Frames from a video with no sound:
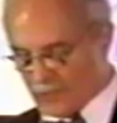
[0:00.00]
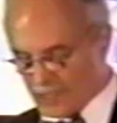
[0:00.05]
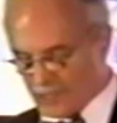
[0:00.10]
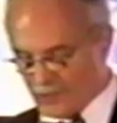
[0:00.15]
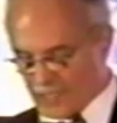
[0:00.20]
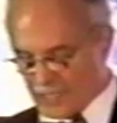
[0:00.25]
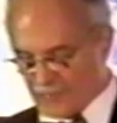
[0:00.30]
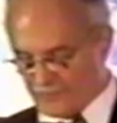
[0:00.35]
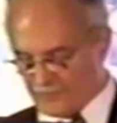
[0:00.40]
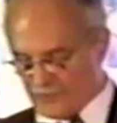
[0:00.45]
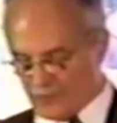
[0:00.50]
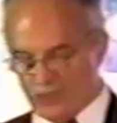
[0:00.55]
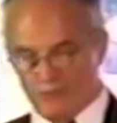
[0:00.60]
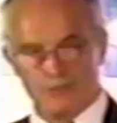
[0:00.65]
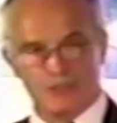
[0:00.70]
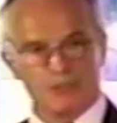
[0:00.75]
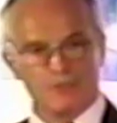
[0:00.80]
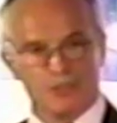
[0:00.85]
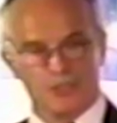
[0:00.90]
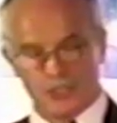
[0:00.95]
internet
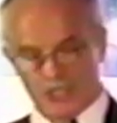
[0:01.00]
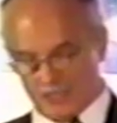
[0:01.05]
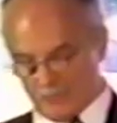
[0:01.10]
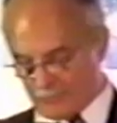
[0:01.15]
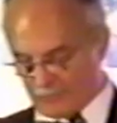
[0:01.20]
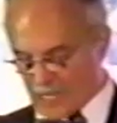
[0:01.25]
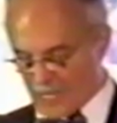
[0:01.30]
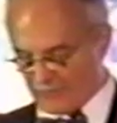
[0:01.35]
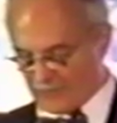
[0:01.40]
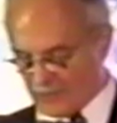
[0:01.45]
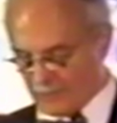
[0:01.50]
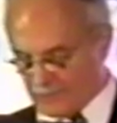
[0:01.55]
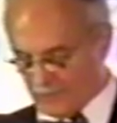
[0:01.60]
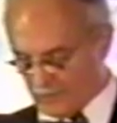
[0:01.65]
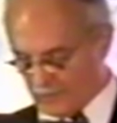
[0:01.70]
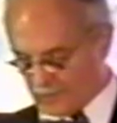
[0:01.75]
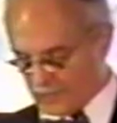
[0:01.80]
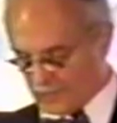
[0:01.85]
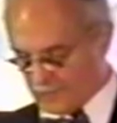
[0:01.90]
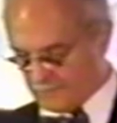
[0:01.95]
firms to achieve
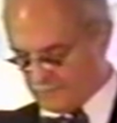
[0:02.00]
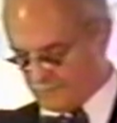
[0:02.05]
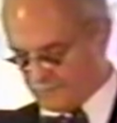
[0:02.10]
profitability,